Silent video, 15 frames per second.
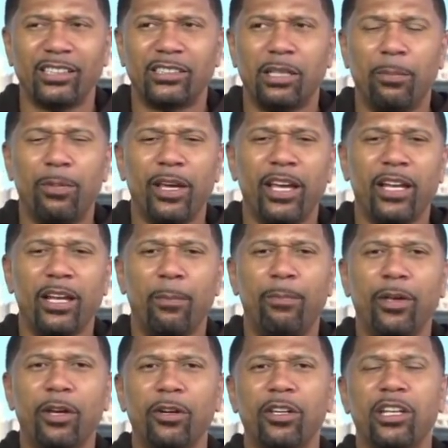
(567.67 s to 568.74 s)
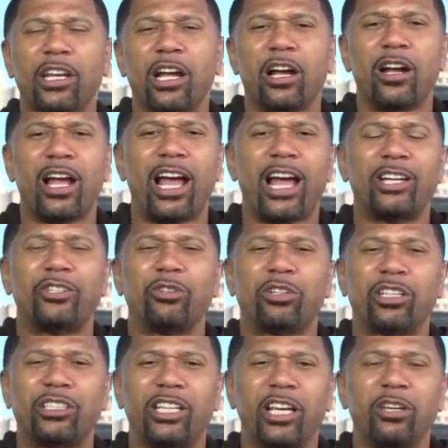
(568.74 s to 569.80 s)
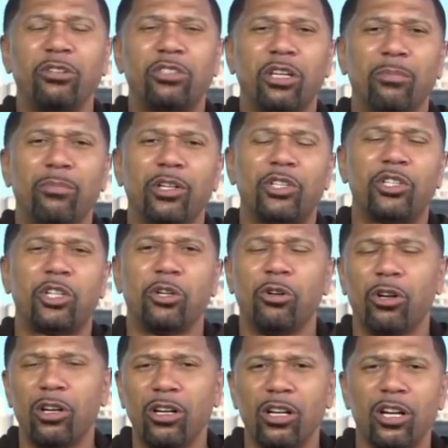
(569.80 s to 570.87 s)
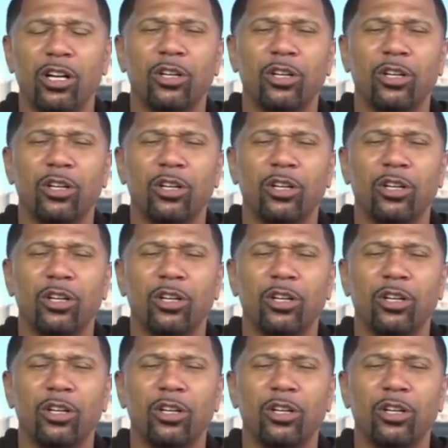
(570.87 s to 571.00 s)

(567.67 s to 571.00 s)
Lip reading: to being a billionaire as you continue to mature,